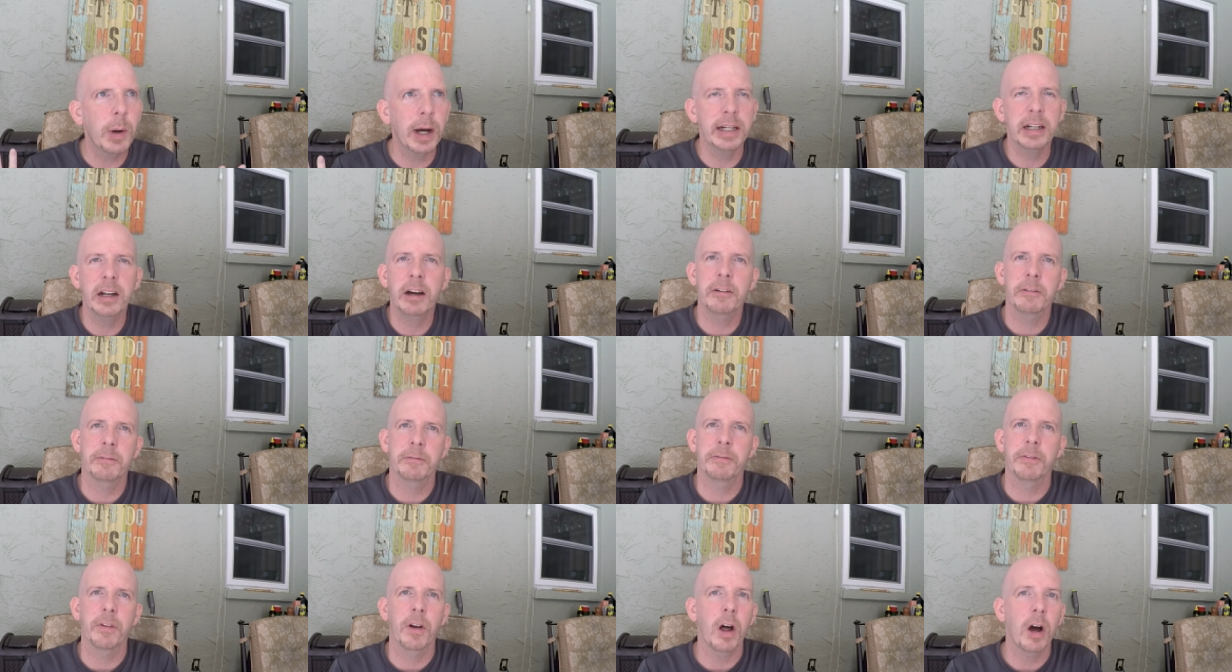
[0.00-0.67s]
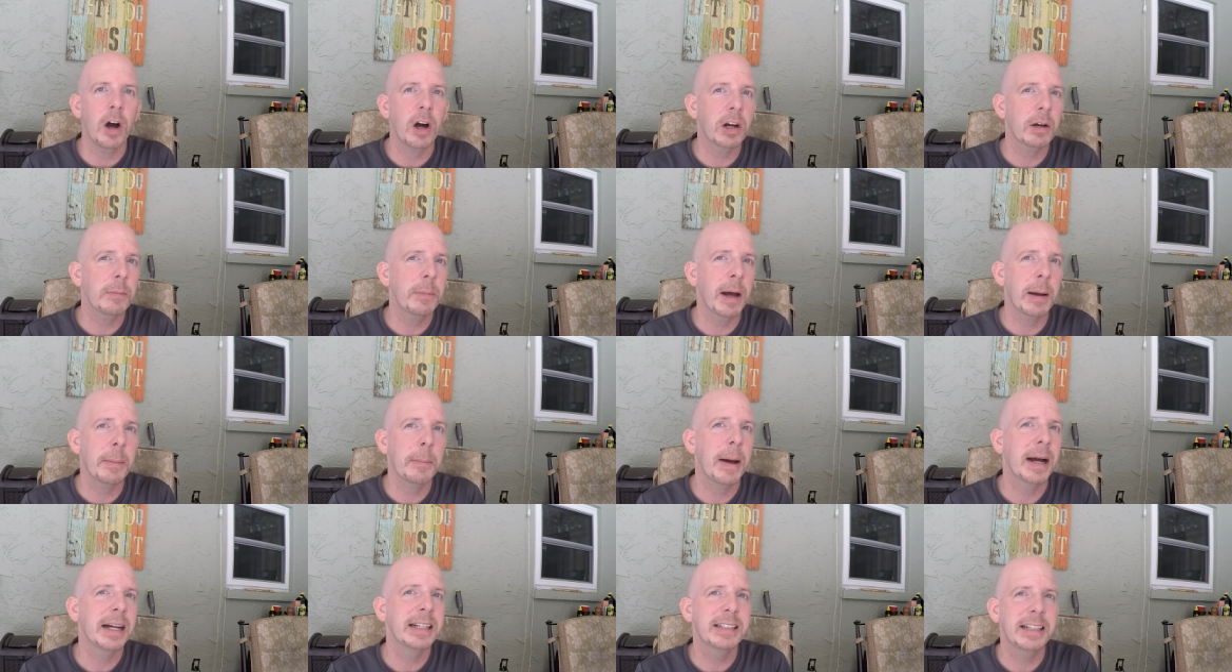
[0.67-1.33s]
I not vlog
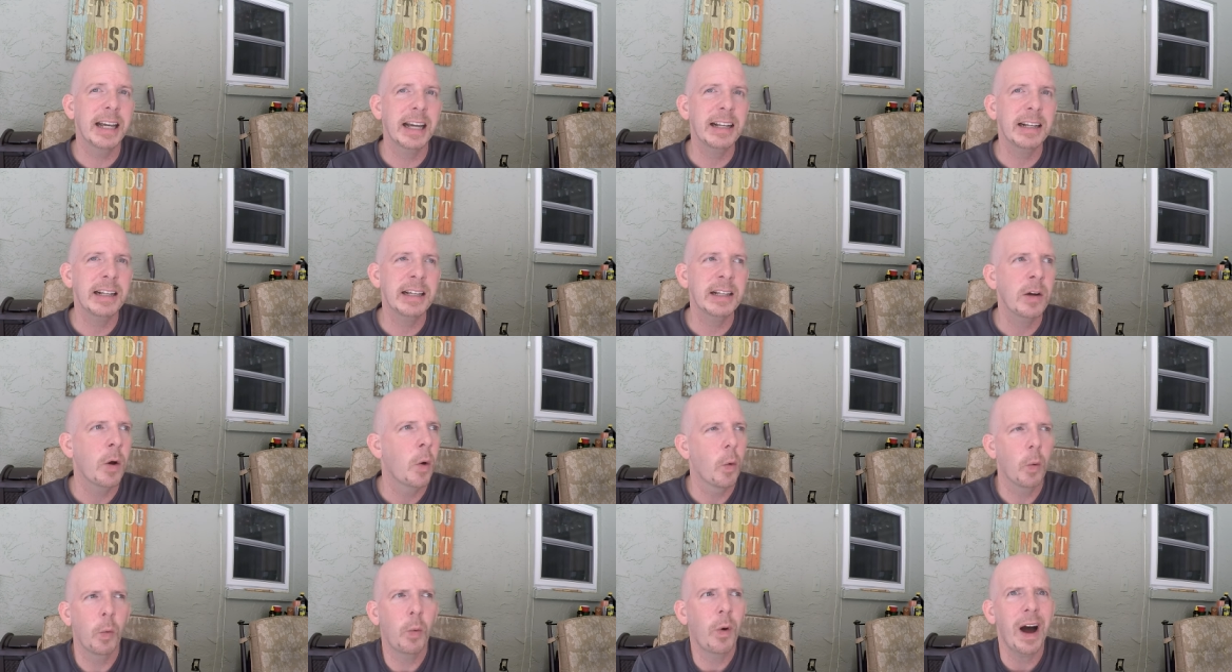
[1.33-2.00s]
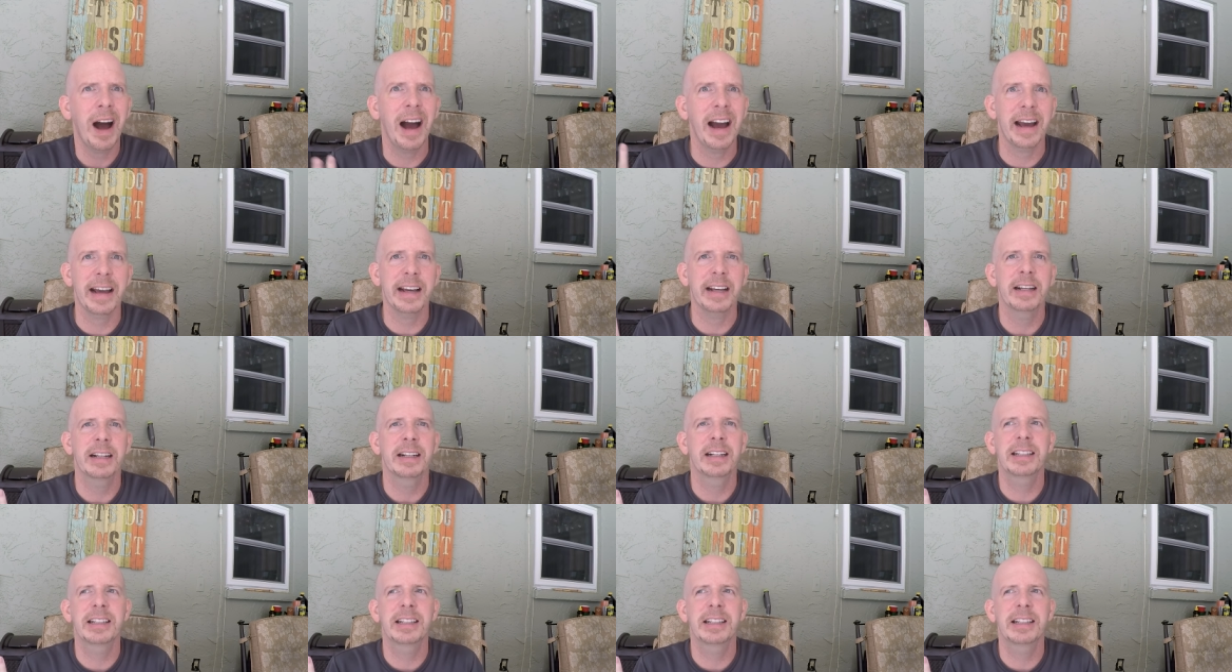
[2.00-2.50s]
about my dating? Why?